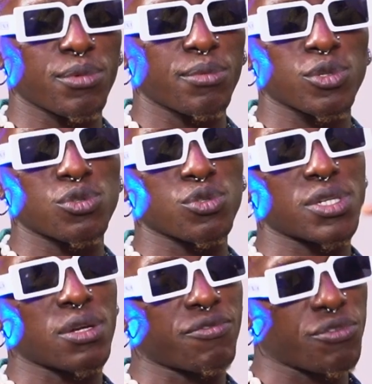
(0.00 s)
from an emotional
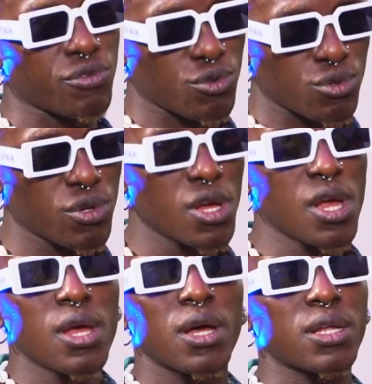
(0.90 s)
state of view.
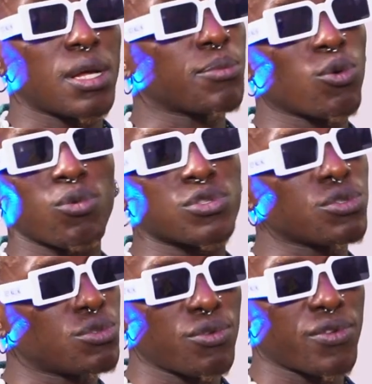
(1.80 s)
And I'm not one to do